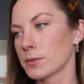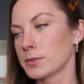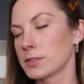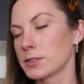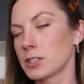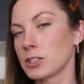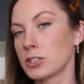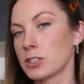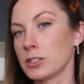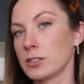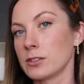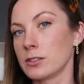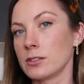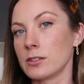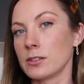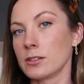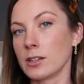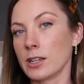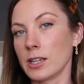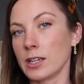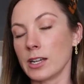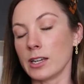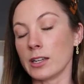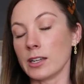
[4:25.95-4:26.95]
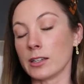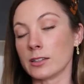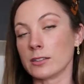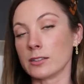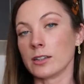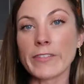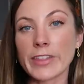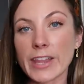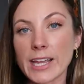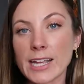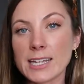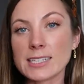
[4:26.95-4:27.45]
Such an idiot.
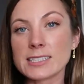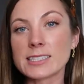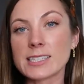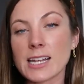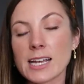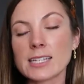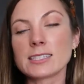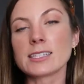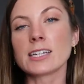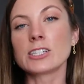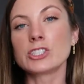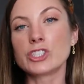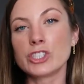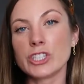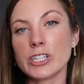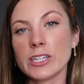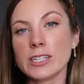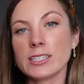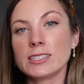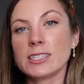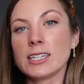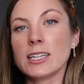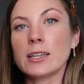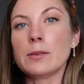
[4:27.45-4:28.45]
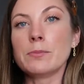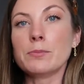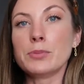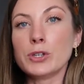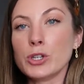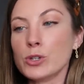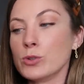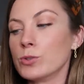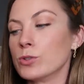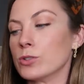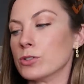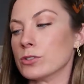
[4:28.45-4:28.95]
These taste like cheesy
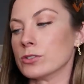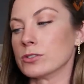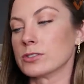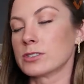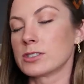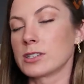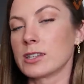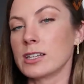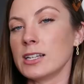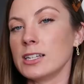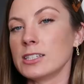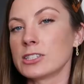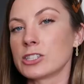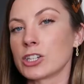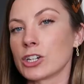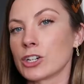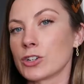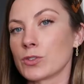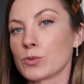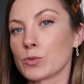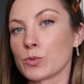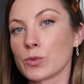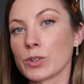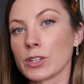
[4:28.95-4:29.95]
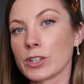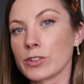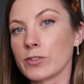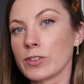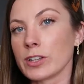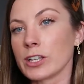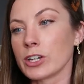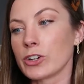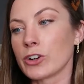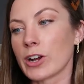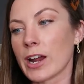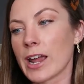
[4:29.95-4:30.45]
bugles. These are really,
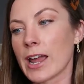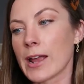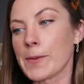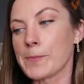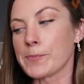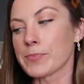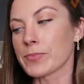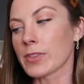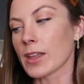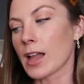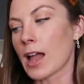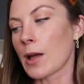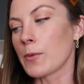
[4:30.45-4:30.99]
really great.